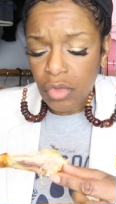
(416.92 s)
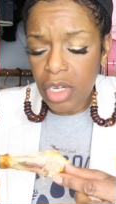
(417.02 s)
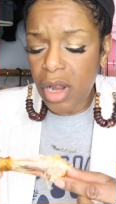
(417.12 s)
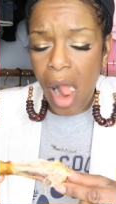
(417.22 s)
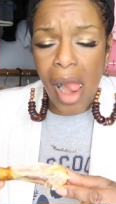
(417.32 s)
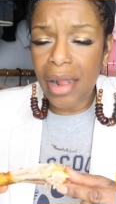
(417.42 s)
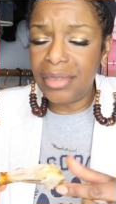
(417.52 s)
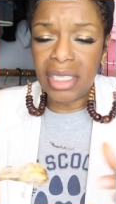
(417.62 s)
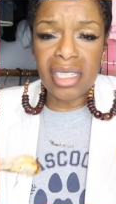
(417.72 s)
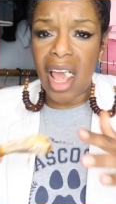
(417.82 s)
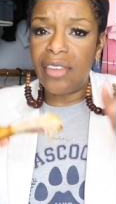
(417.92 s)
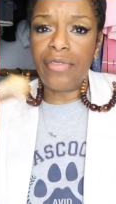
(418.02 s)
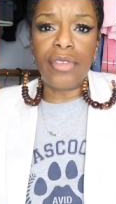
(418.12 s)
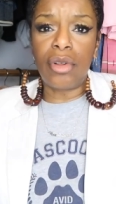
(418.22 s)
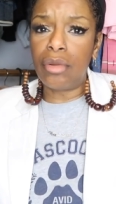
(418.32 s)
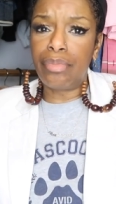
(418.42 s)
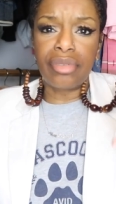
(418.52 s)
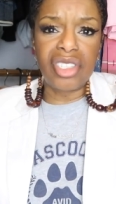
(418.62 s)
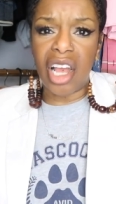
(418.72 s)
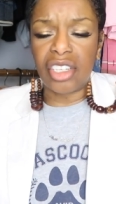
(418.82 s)
You know, it's not a full
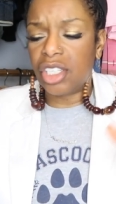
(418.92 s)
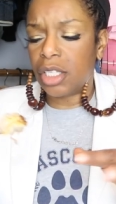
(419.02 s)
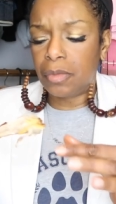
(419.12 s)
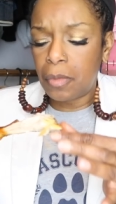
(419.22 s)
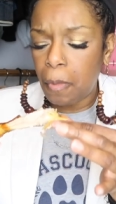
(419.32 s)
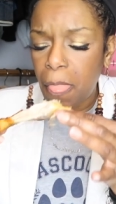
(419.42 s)
production.